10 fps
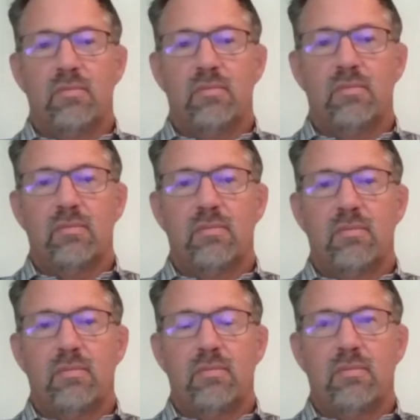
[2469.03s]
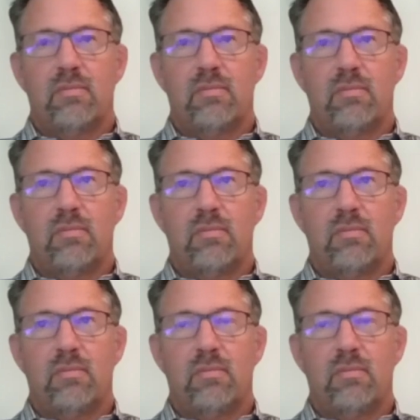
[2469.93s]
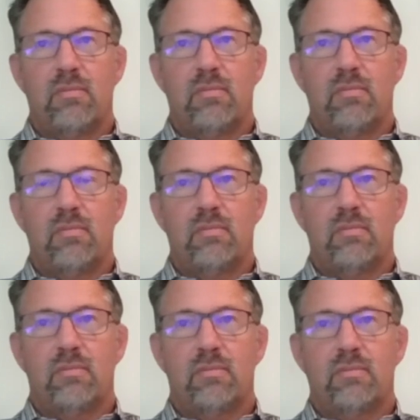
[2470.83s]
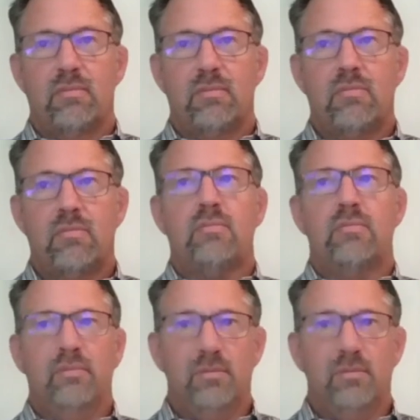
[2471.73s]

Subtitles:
This person isn't speaking.